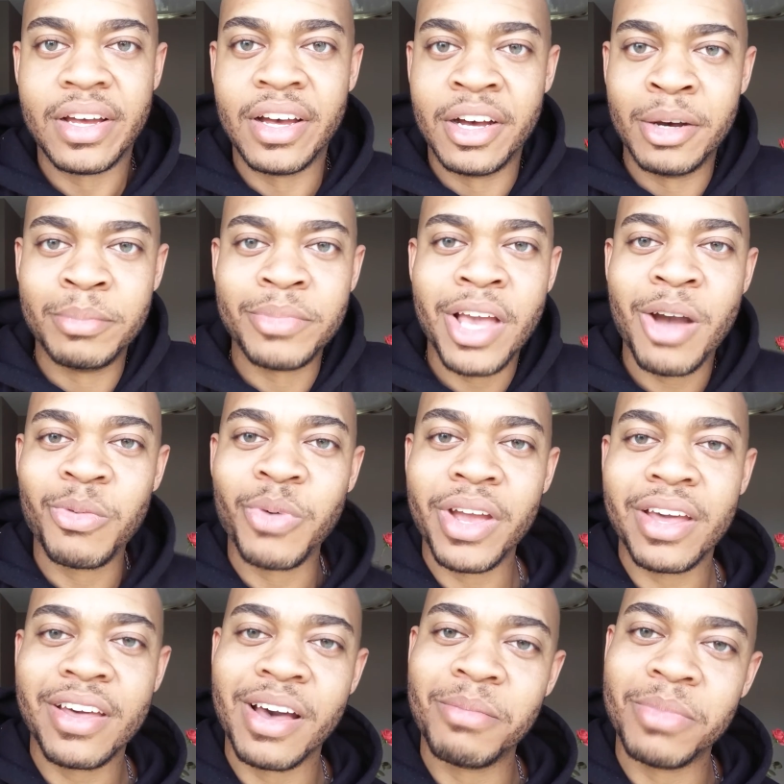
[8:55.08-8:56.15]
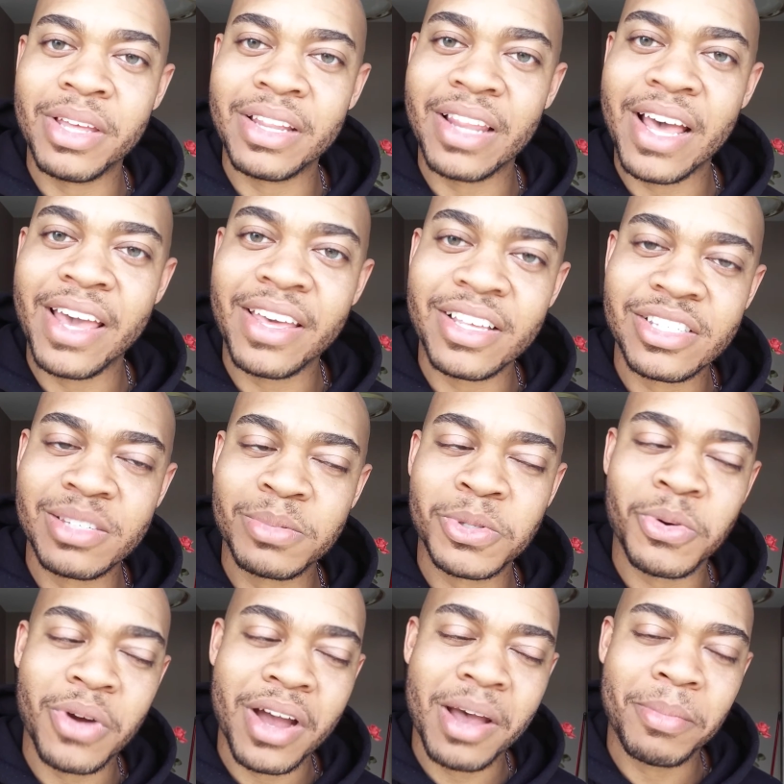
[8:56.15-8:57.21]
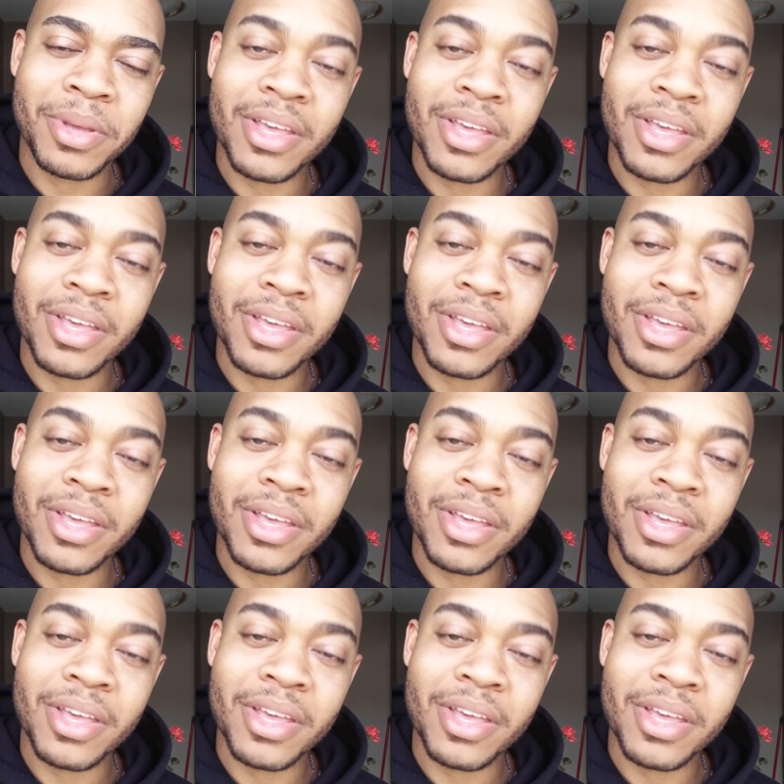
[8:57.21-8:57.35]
Y'all rate, comment, like, and subscribe.